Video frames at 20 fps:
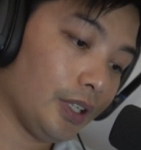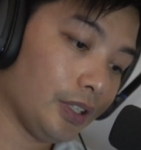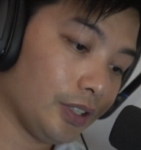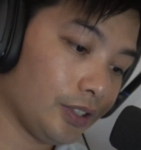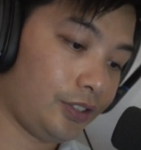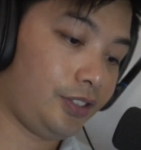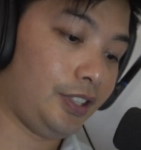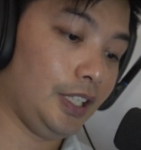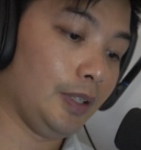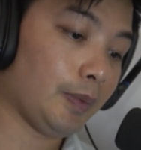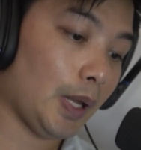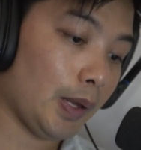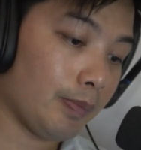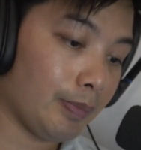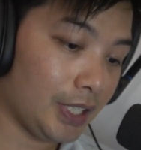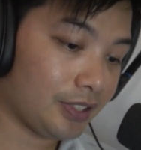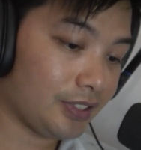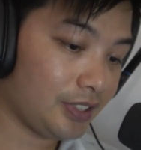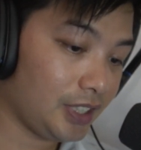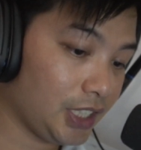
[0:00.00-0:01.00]
send me a
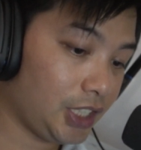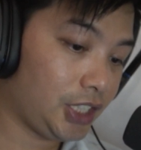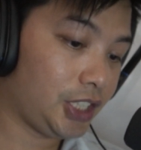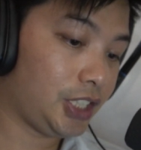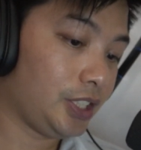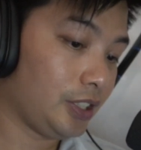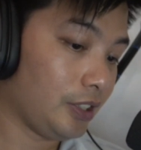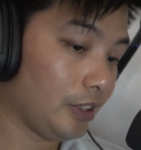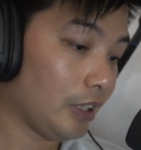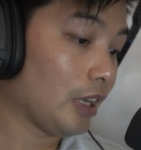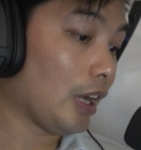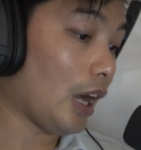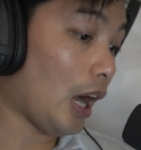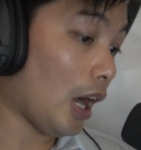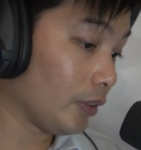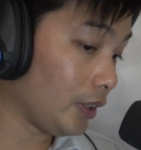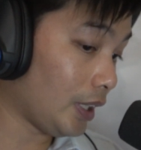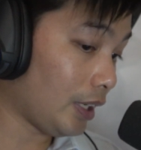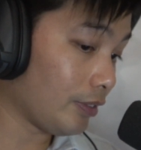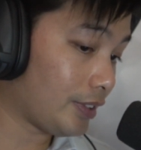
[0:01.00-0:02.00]
message.
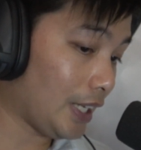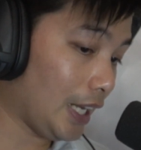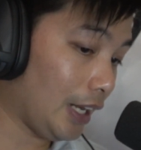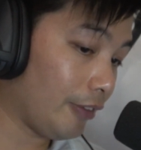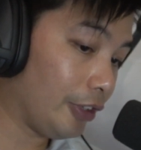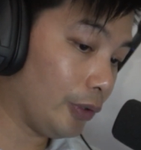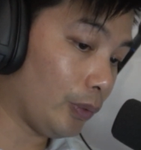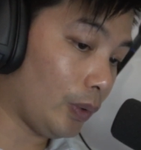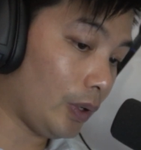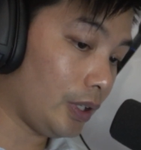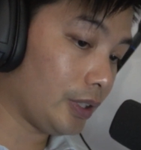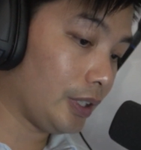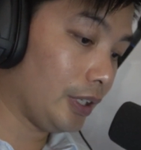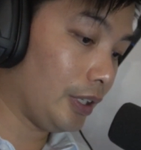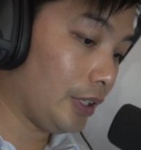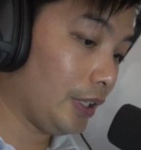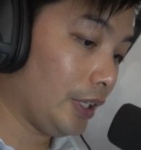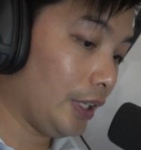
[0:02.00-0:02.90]
I'd love to have you on.